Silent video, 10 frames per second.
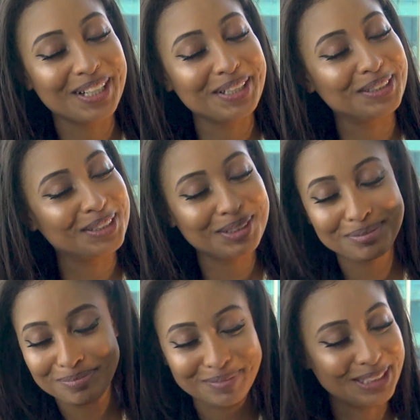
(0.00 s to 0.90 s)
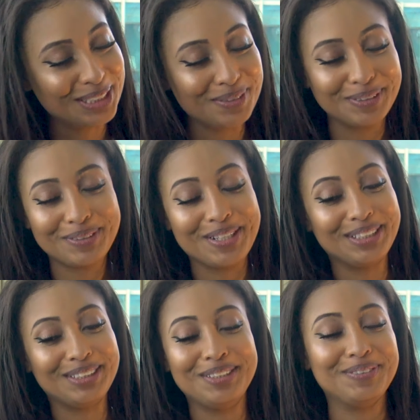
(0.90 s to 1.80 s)
I just Definitely. It was
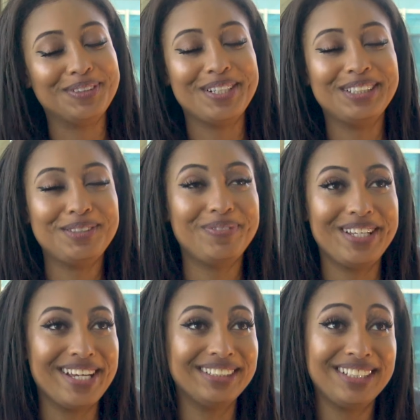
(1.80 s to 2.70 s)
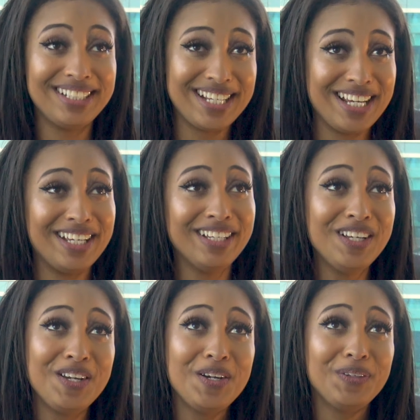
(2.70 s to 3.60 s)
crazy. It was crazy. But yeah,
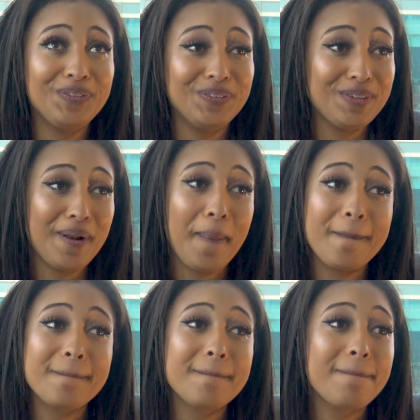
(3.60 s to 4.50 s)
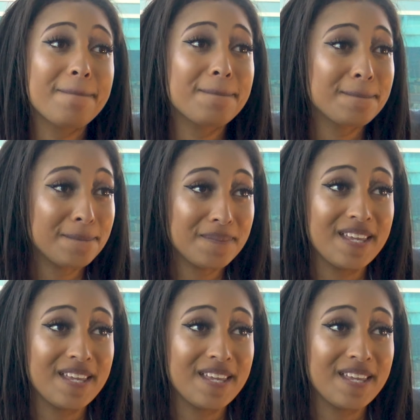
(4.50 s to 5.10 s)
Zendaya. Manifestation at its best.